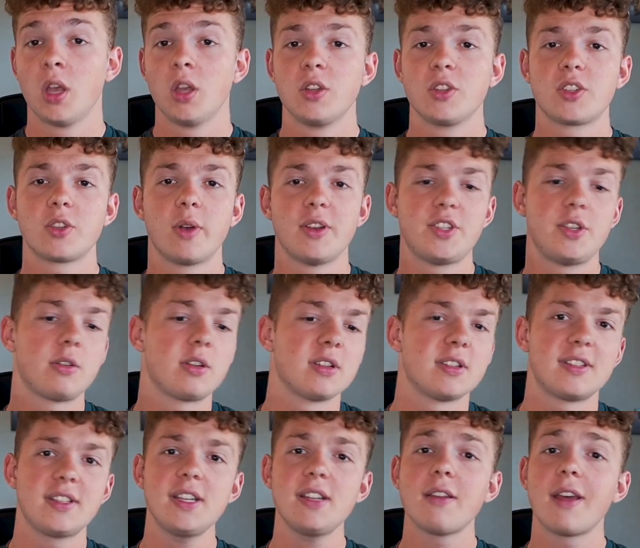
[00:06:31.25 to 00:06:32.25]
So, as you can
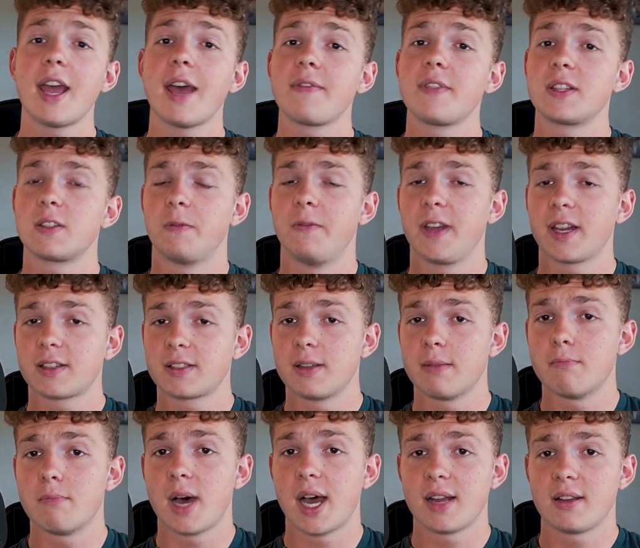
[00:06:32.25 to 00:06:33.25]
see, they have this
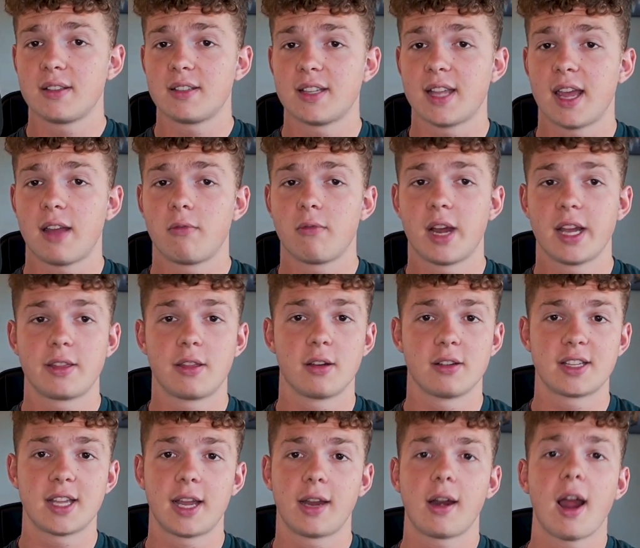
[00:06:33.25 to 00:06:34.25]
victim mindset, right? They're
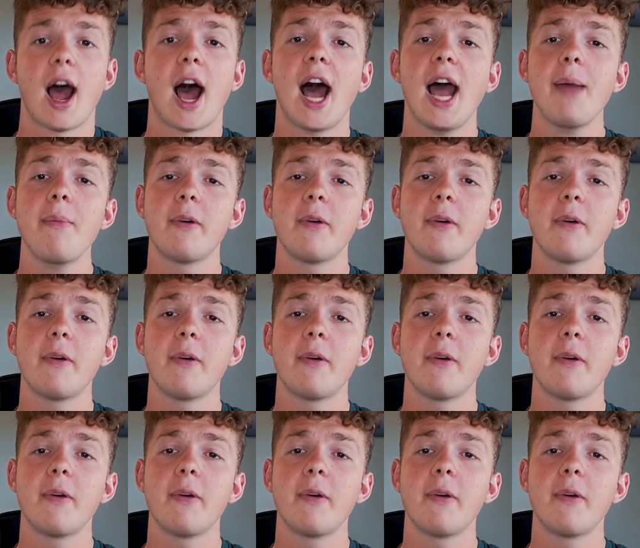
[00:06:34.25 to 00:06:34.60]
saying, I'm a